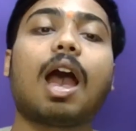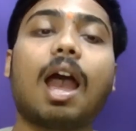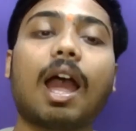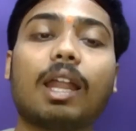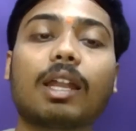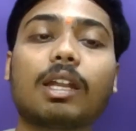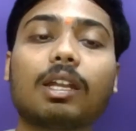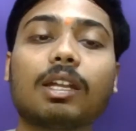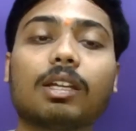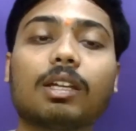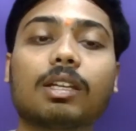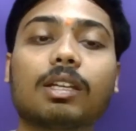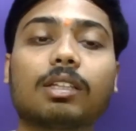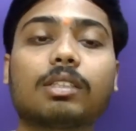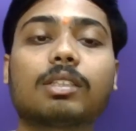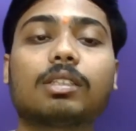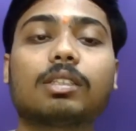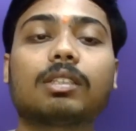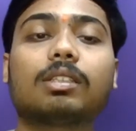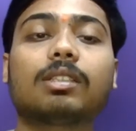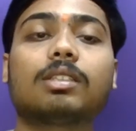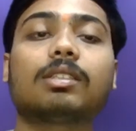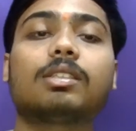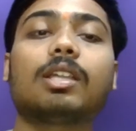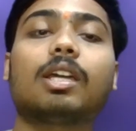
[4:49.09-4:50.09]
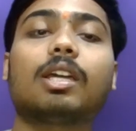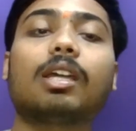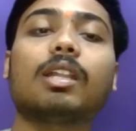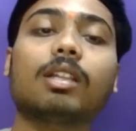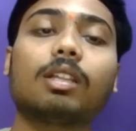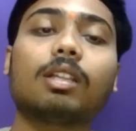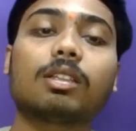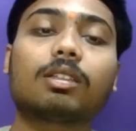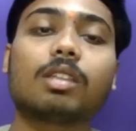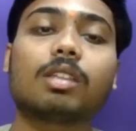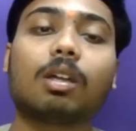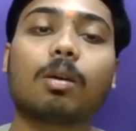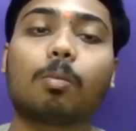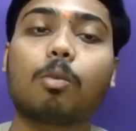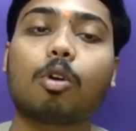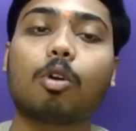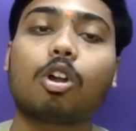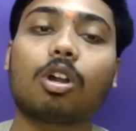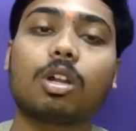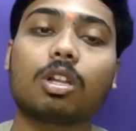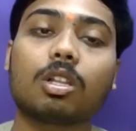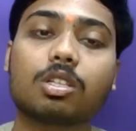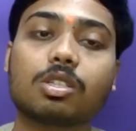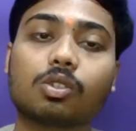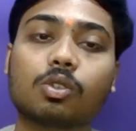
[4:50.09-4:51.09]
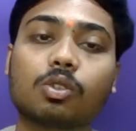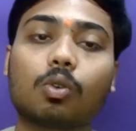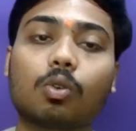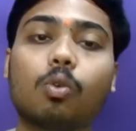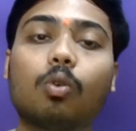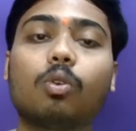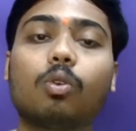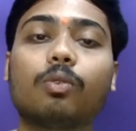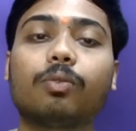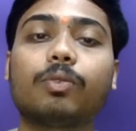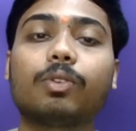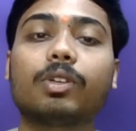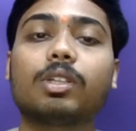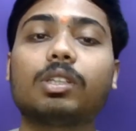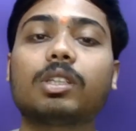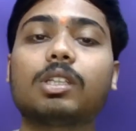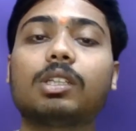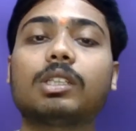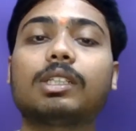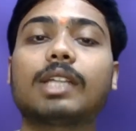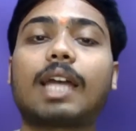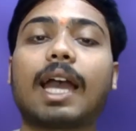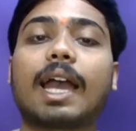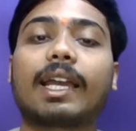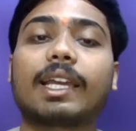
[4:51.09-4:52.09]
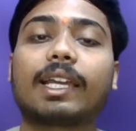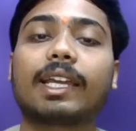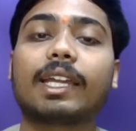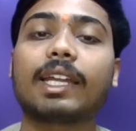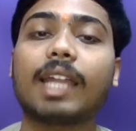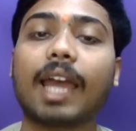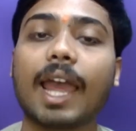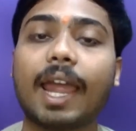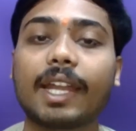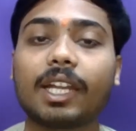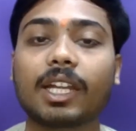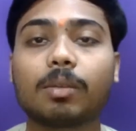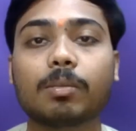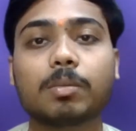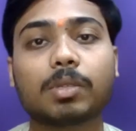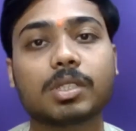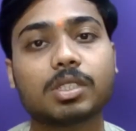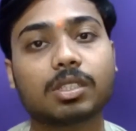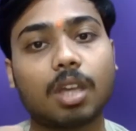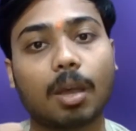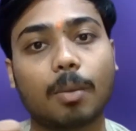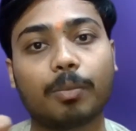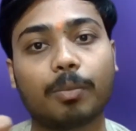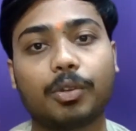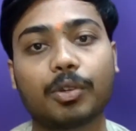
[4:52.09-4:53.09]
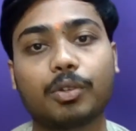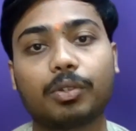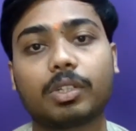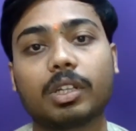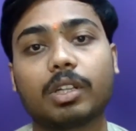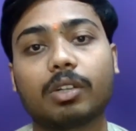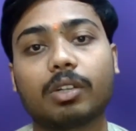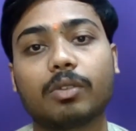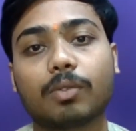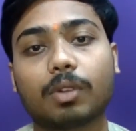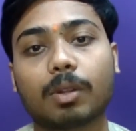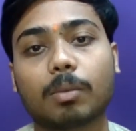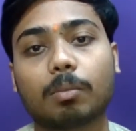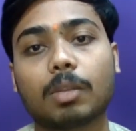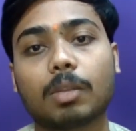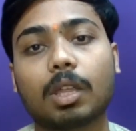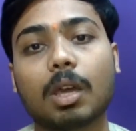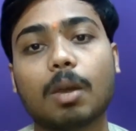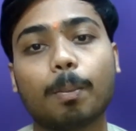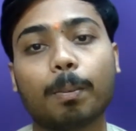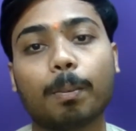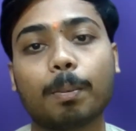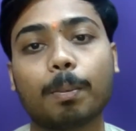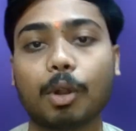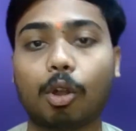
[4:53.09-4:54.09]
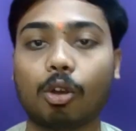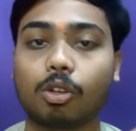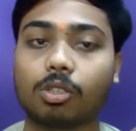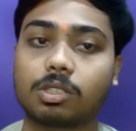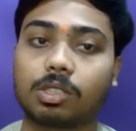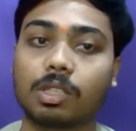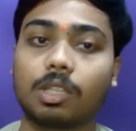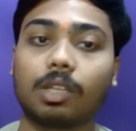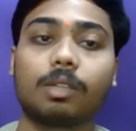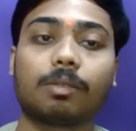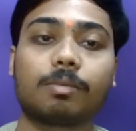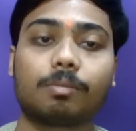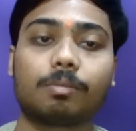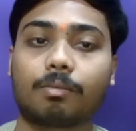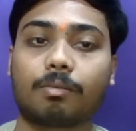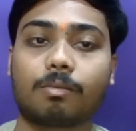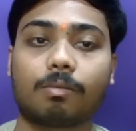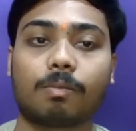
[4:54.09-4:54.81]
And then the model score for the target item is computed from the proxy.